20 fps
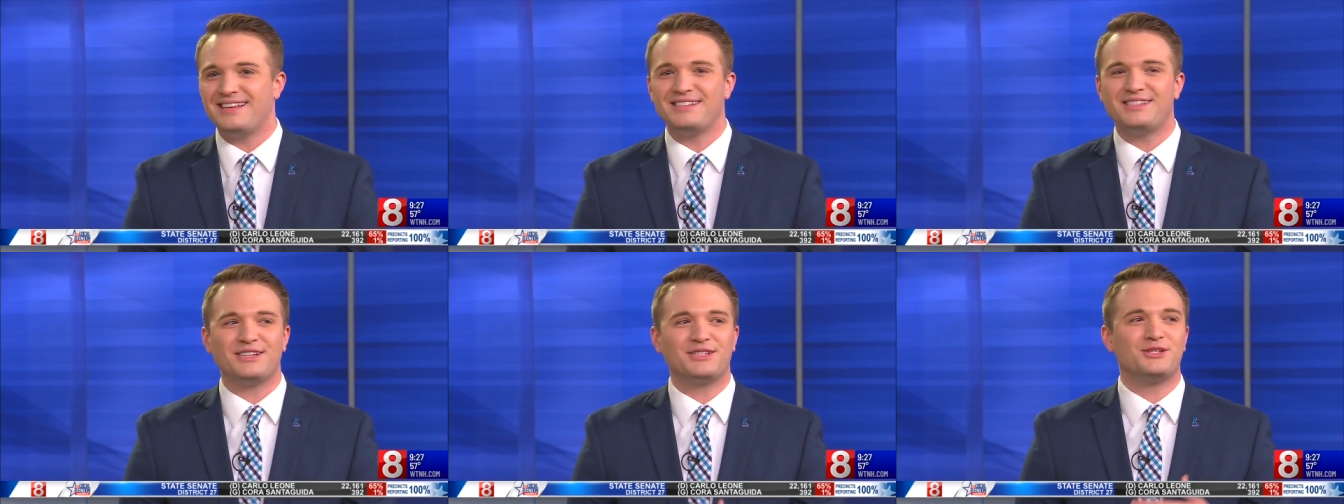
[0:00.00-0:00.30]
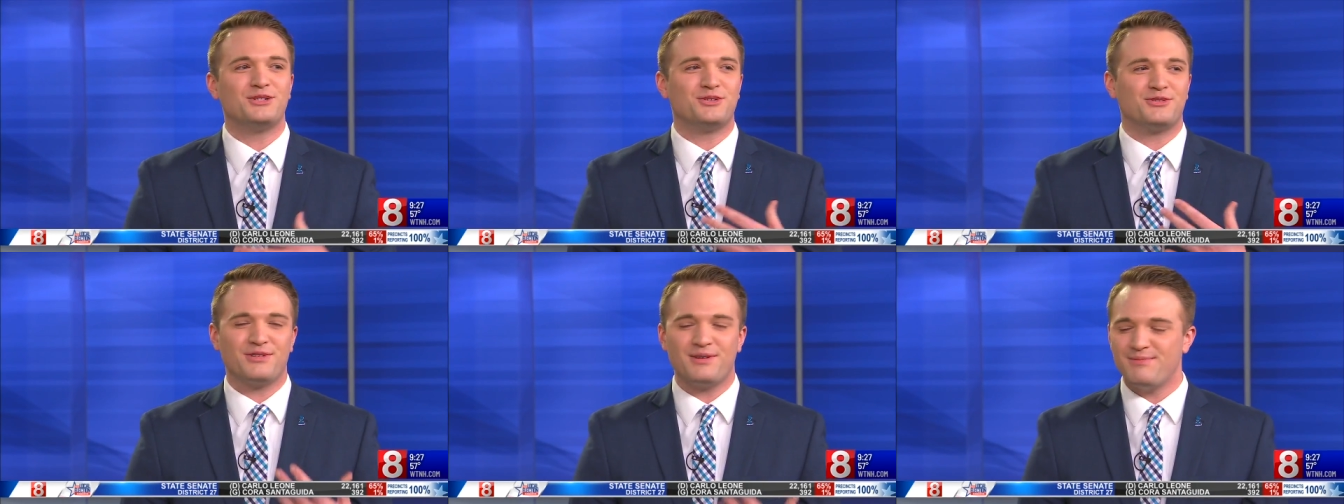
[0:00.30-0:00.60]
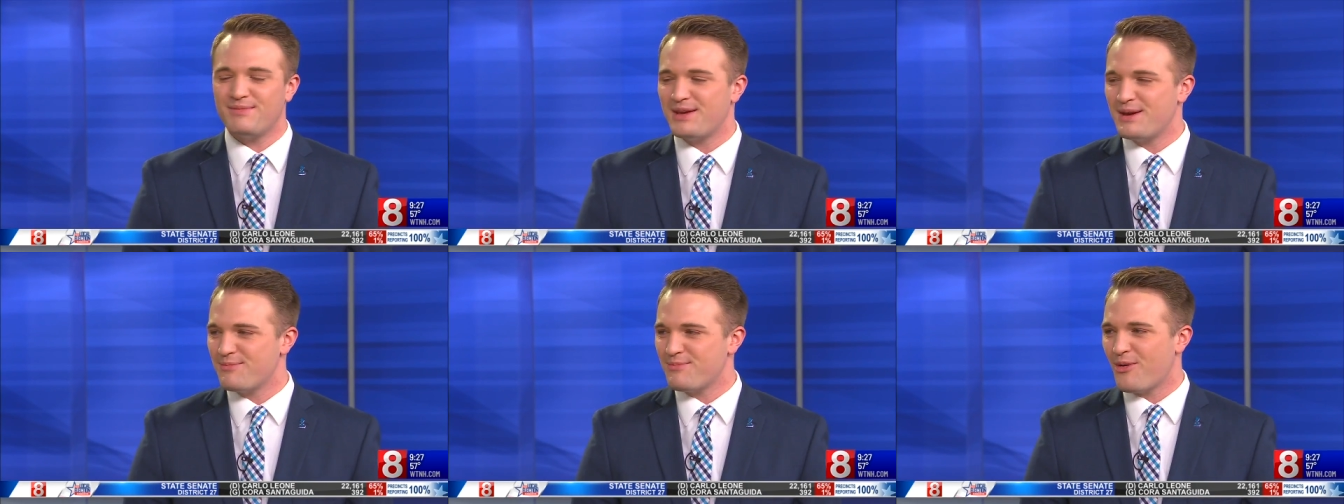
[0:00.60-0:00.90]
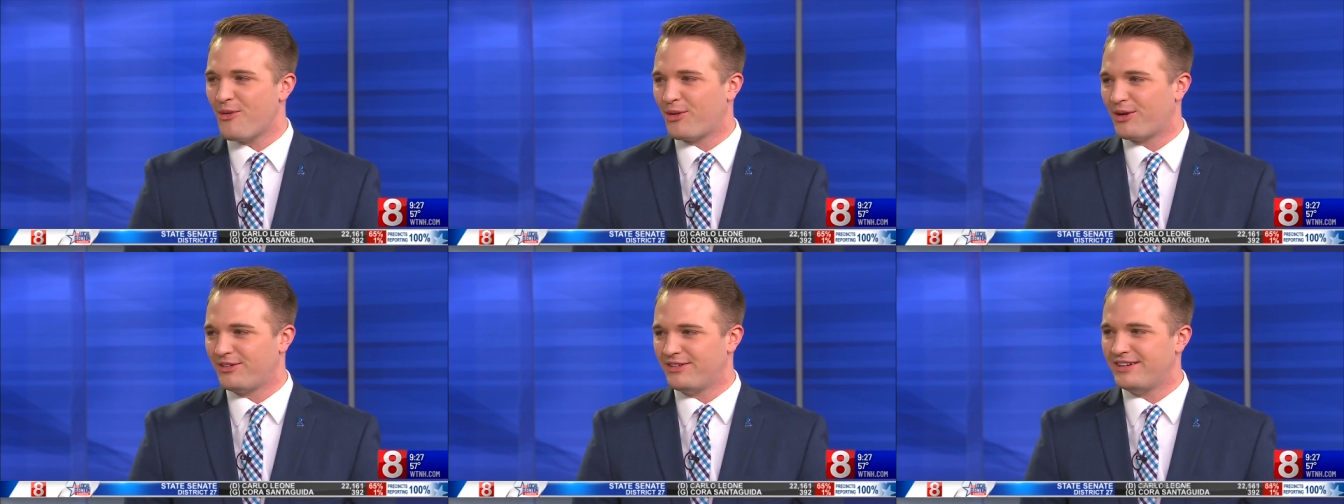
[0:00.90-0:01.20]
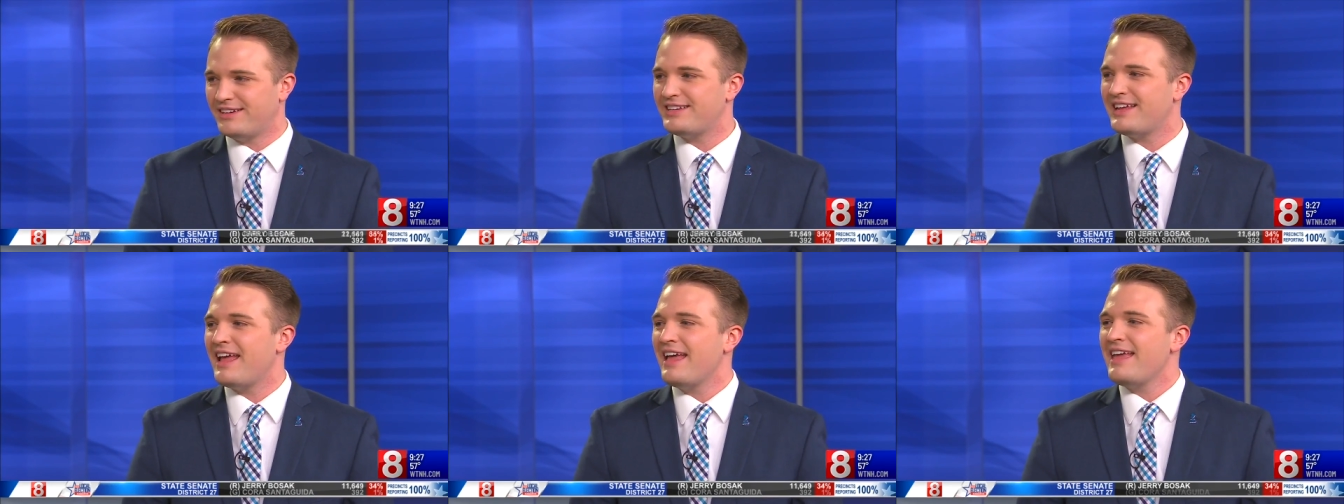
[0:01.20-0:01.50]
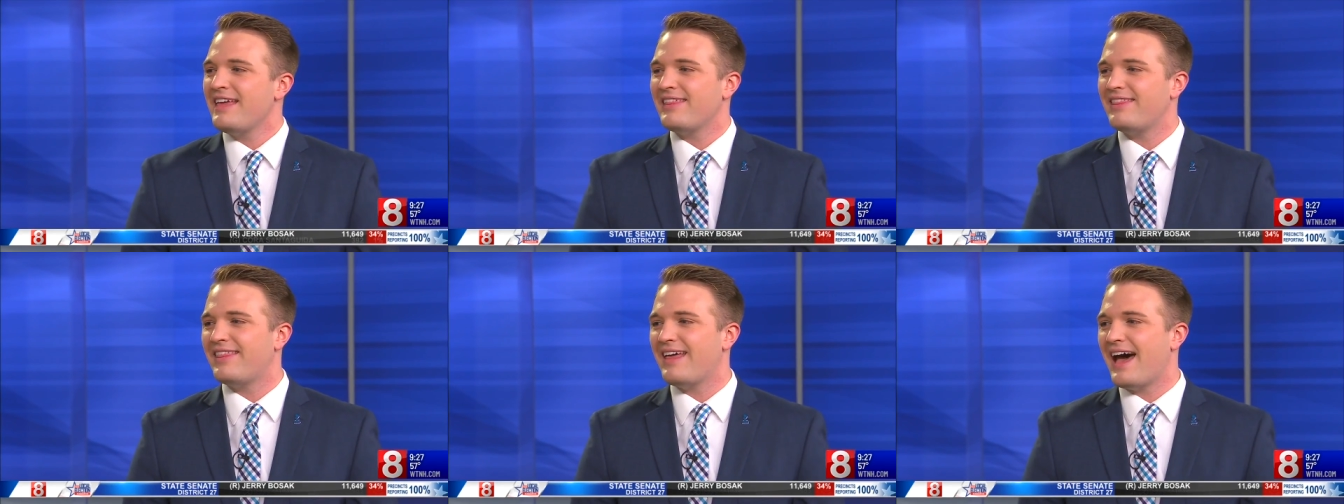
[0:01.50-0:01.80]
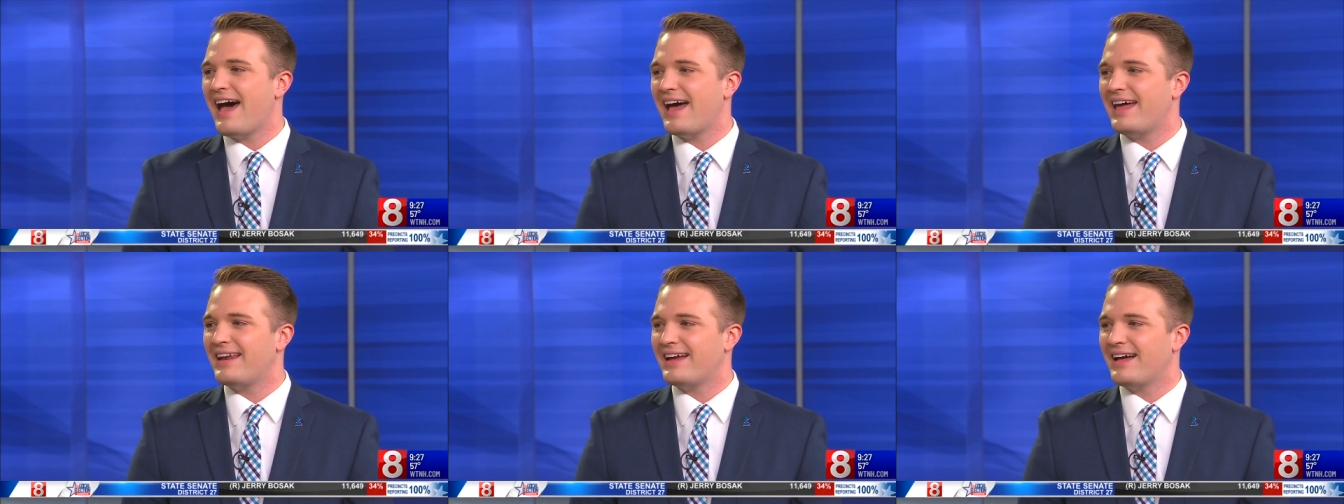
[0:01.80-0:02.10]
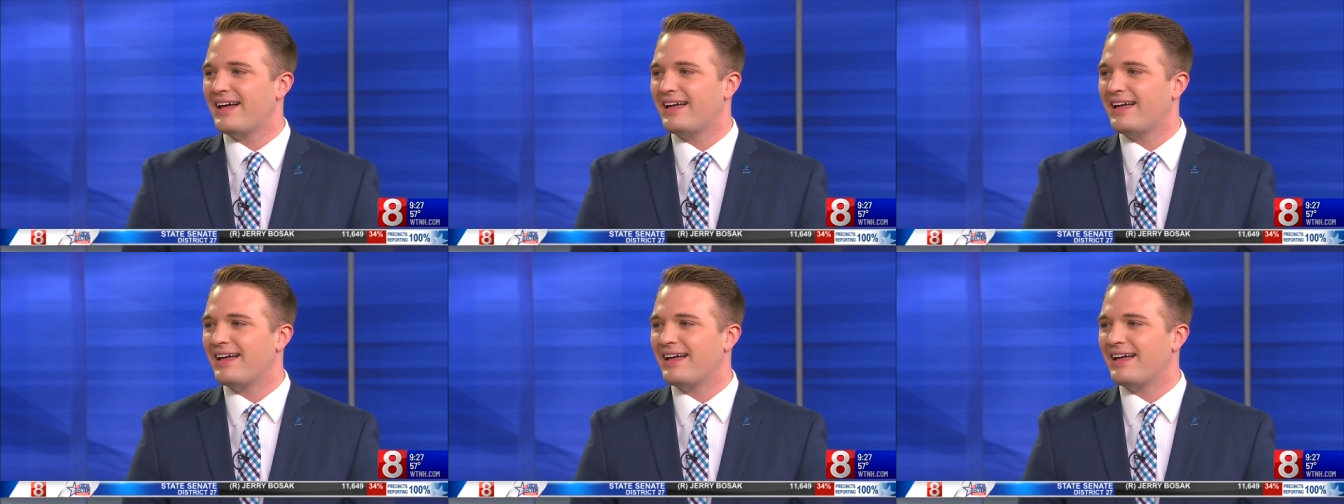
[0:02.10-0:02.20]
extremely important, that